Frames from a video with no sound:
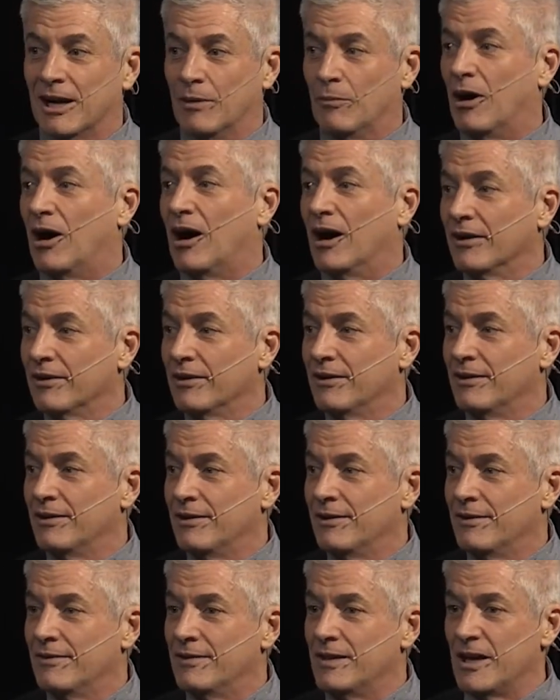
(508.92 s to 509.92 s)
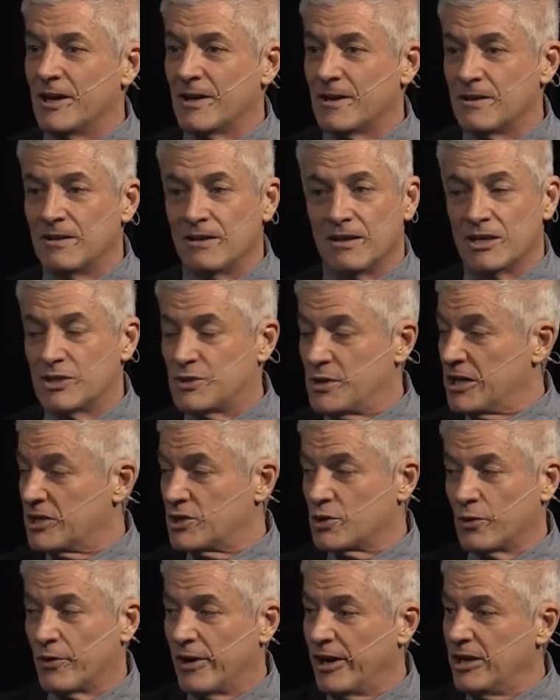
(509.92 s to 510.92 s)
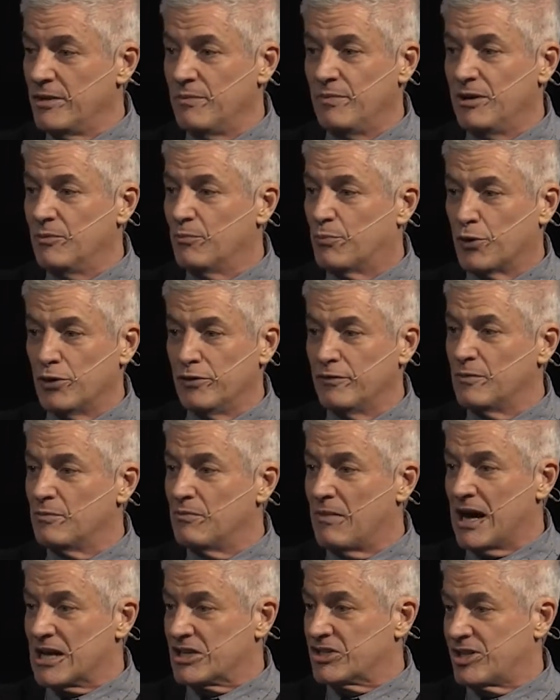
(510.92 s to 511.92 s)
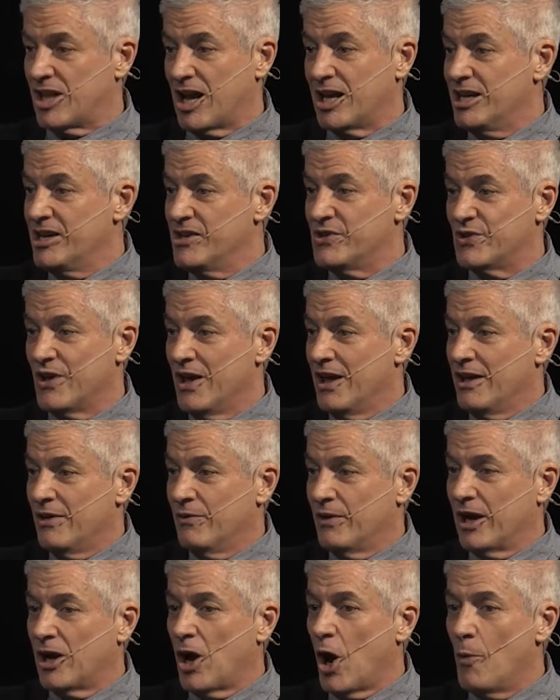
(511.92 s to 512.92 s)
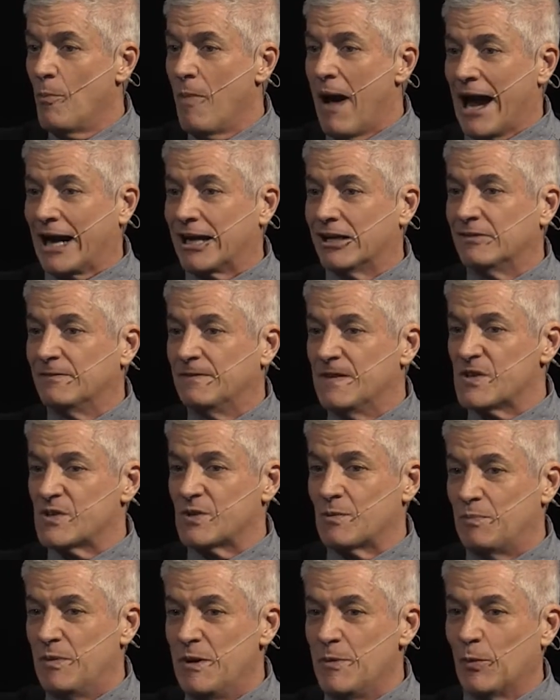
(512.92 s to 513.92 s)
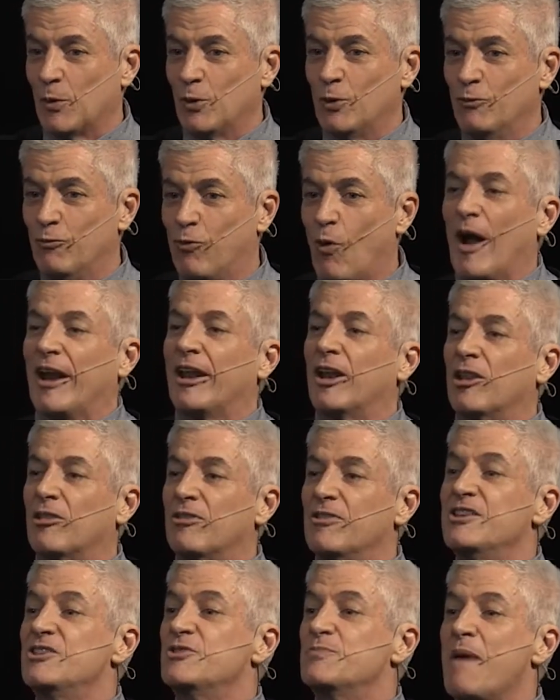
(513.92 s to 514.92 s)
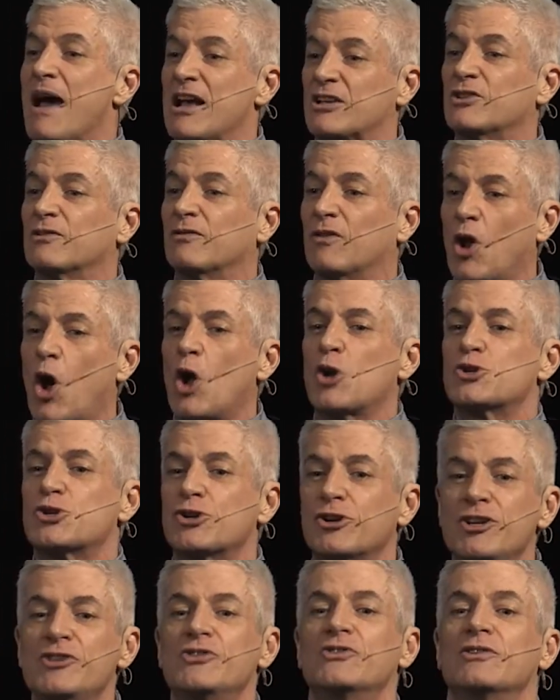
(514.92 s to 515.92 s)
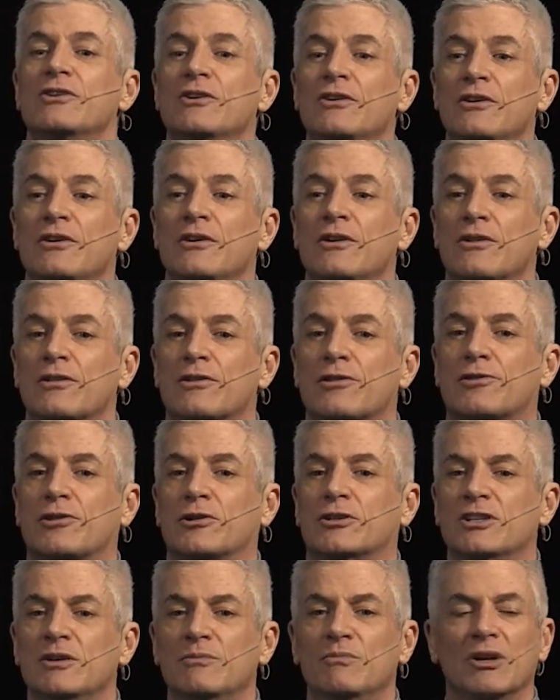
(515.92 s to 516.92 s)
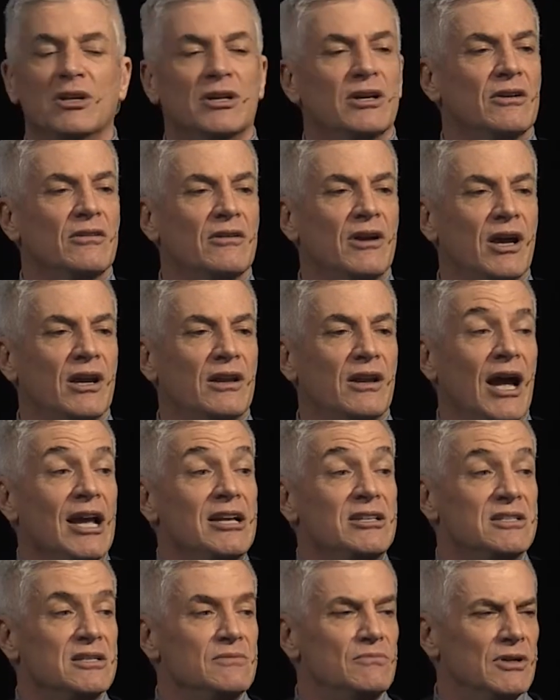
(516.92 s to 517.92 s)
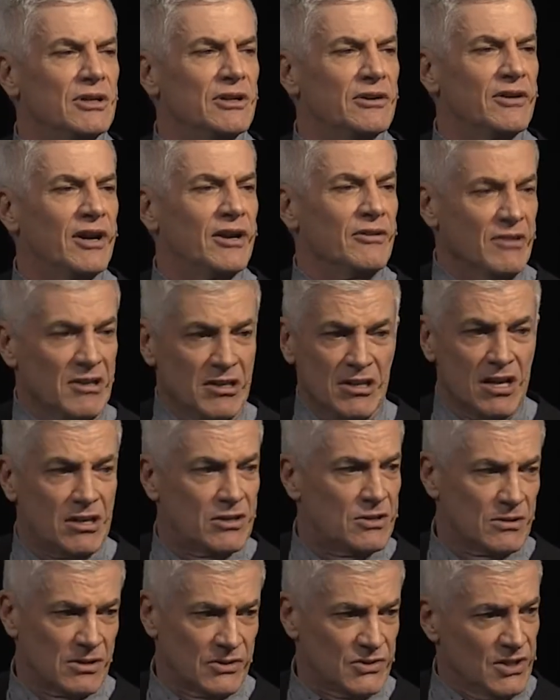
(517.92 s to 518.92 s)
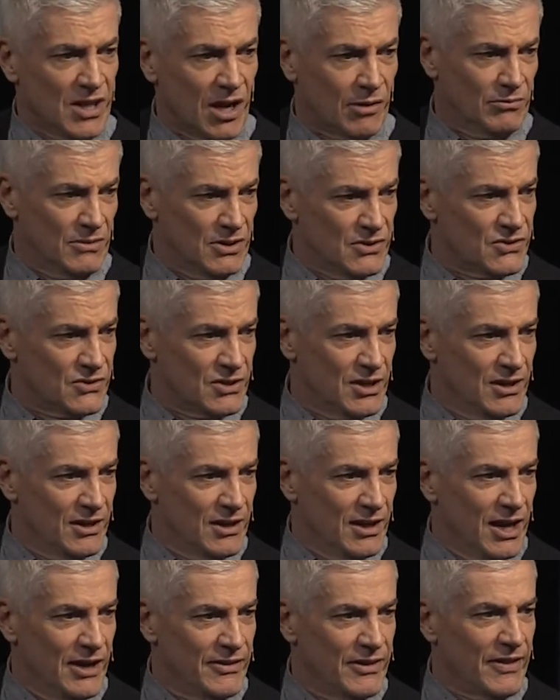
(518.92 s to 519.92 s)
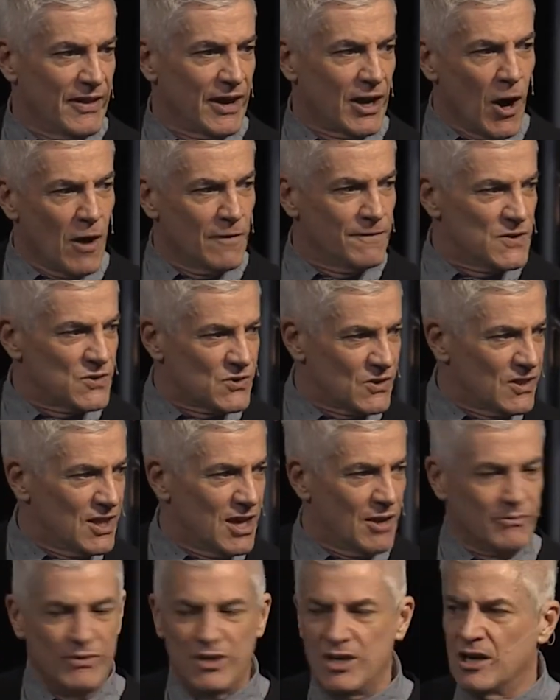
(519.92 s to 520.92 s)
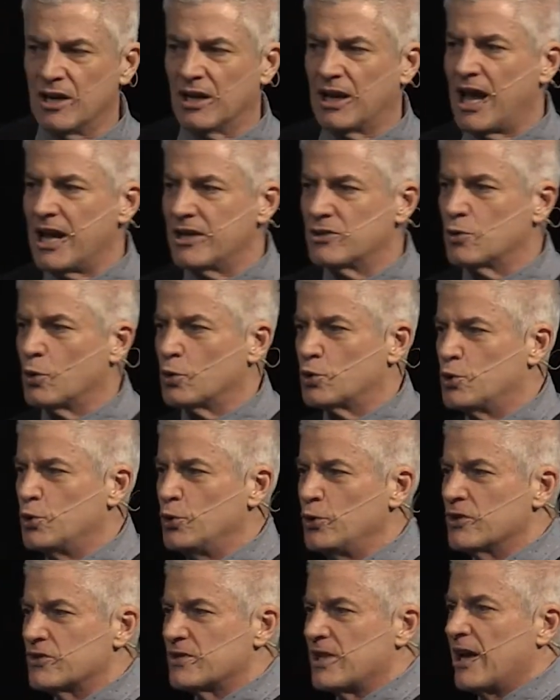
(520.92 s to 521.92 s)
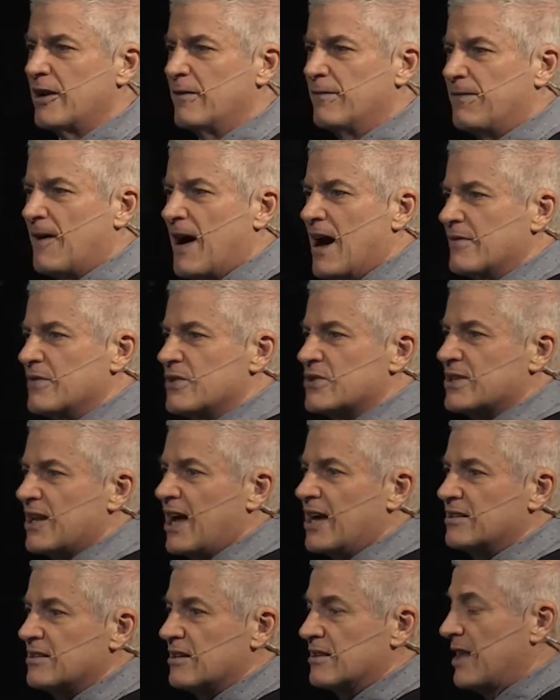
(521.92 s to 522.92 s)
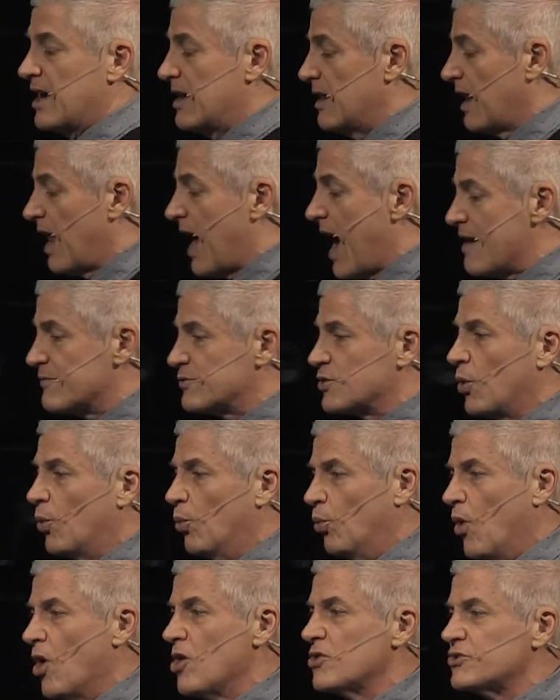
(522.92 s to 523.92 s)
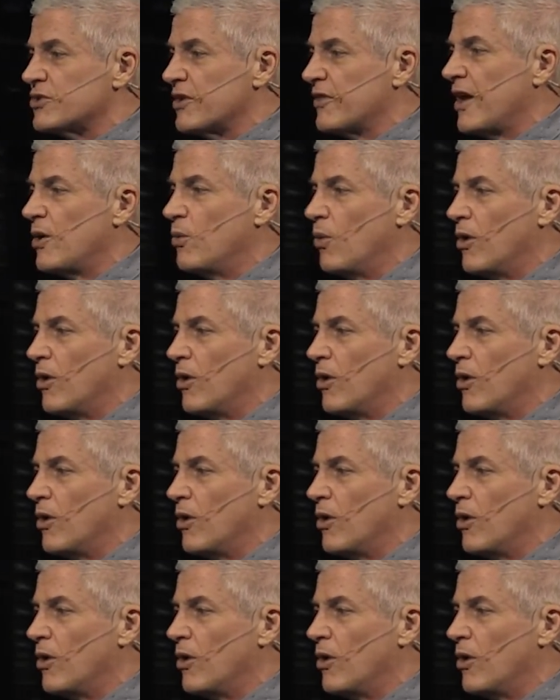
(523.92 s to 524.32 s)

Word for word: Come on. There, it's, it's already been proven by studies. They go back and visit people who've won these massive lotteries 30 million rand, 80 million rand, ridiculous numbers and then they go visit them a year later, or two years later, five years later, and their lives are worse than